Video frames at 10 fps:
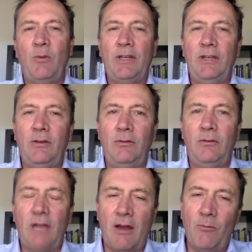when you
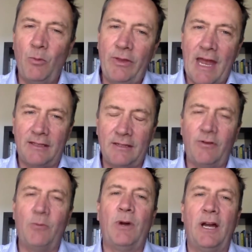come with that
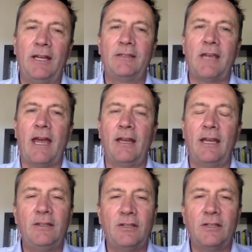different mindset,
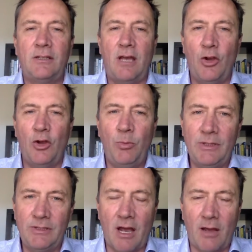it just
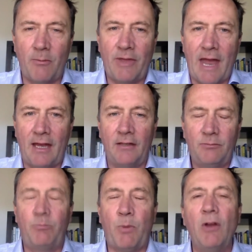opens up that
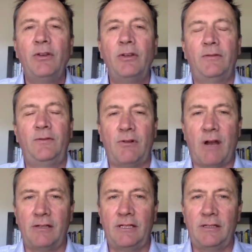bond of
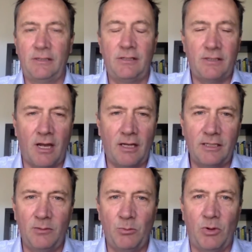trust as a
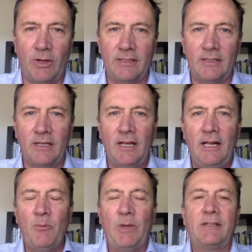starting point,
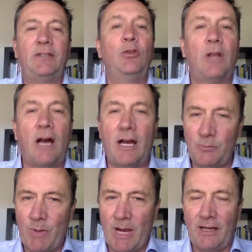because you'll
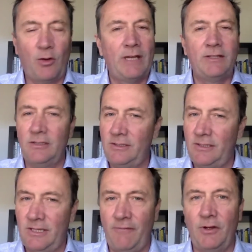ask better questions,
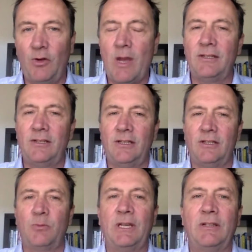different
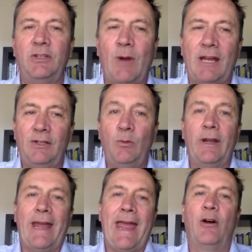questions, because you actually
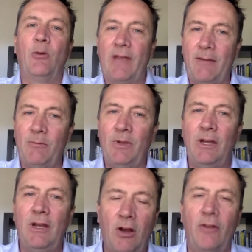want to help them
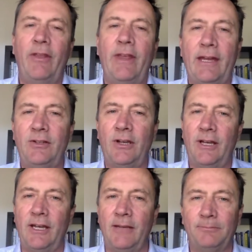on their
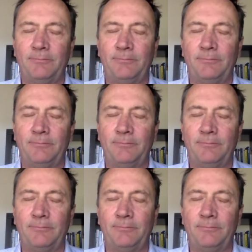journey.